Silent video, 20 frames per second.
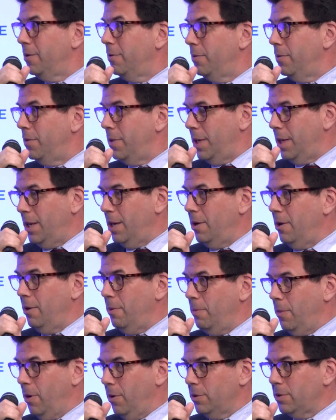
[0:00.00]
the
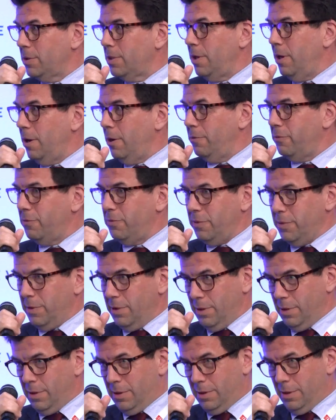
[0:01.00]
amount of
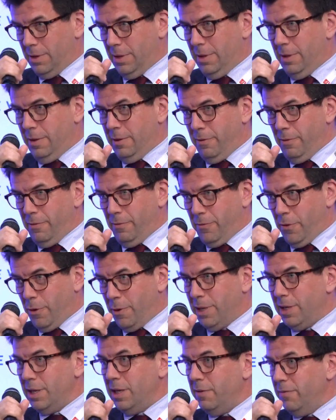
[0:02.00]
uh,
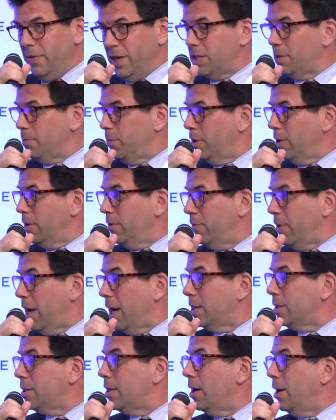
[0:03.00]
foreign investment
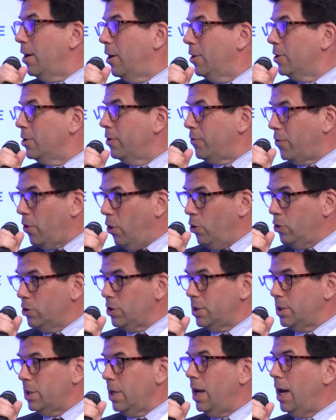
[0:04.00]
that uh,
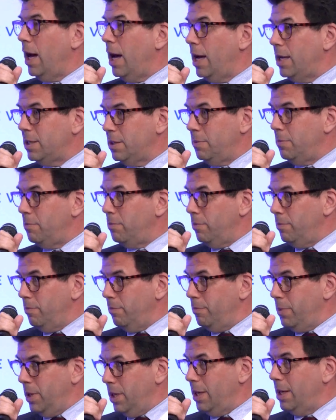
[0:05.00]
France has
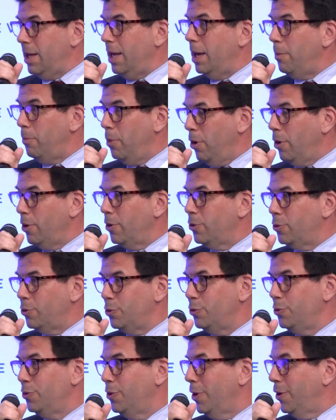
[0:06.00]
been able
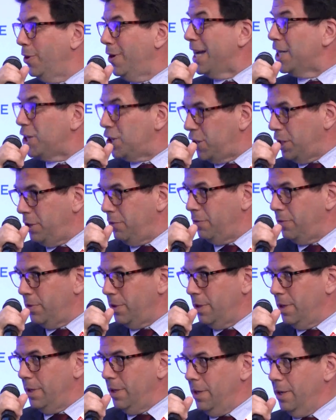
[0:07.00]
to uh, achieve
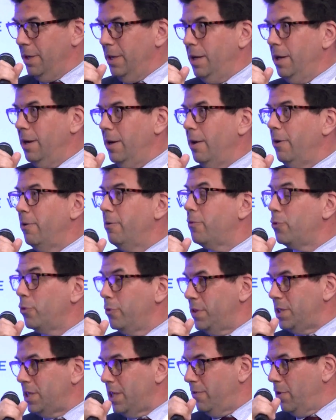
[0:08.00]
through
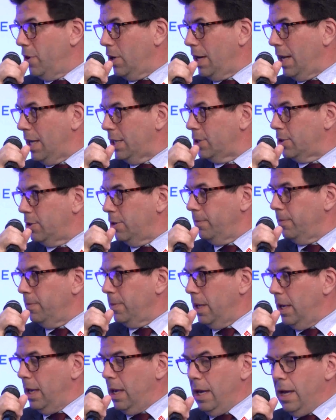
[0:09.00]
this event last year.
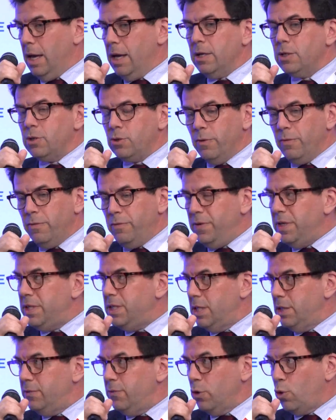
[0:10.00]
So this
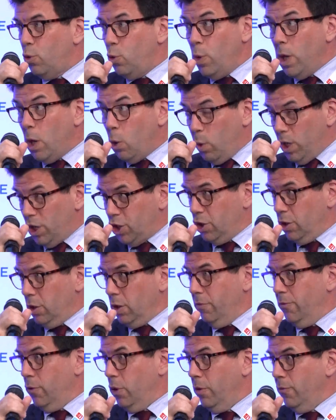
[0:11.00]
is the, question,
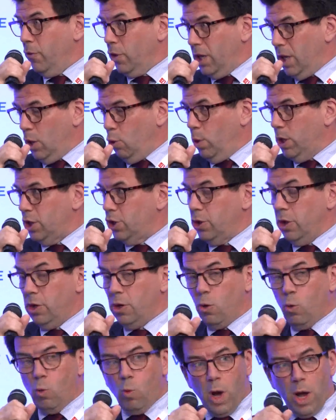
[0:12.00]
the, the key question,
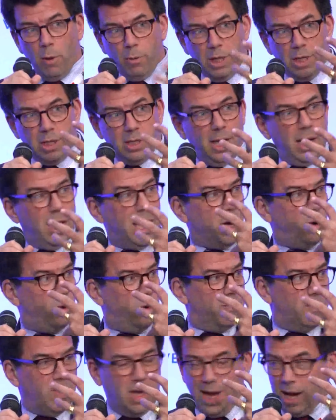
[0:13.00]
where is
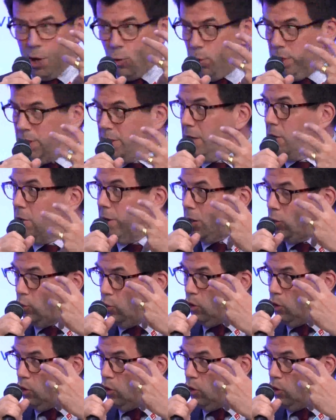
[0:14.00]
the equity going to